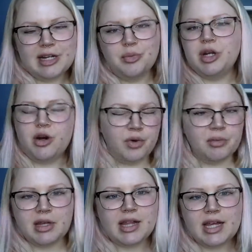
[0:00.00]
We don't want to
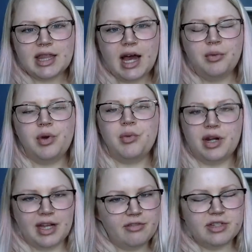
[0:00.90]
be like that. We want
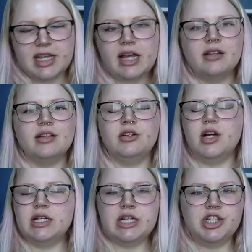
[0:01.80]
to give and take a little
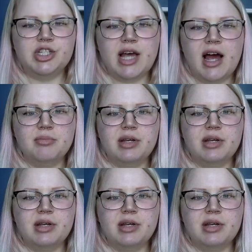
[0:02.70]
on each side,